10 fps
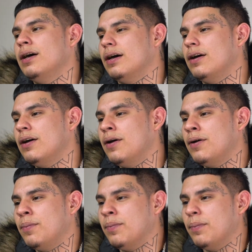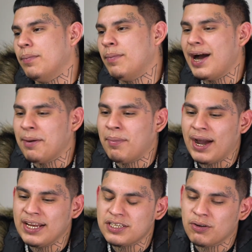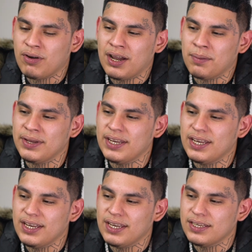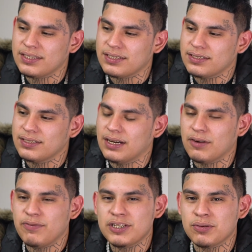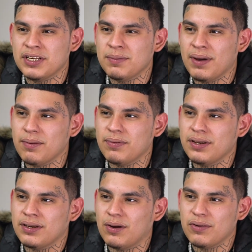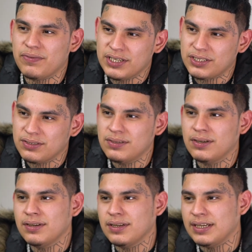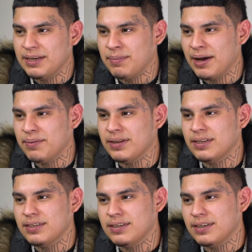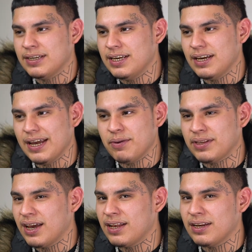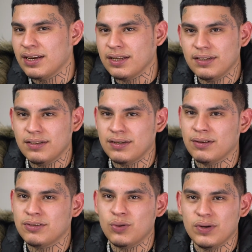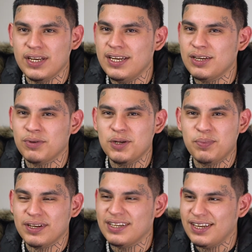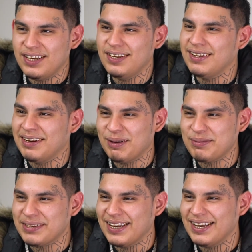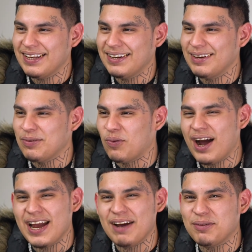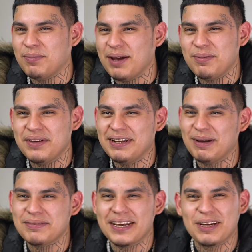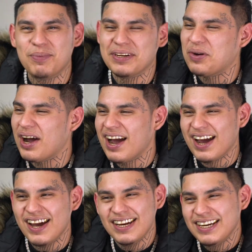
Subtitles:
My Instagram is official DeeBaby. Official DeeBaby, D, everything together. 2 E's when you put D. You know what I'm saying? Y after baby. You know what I'm saying? Don't put no I.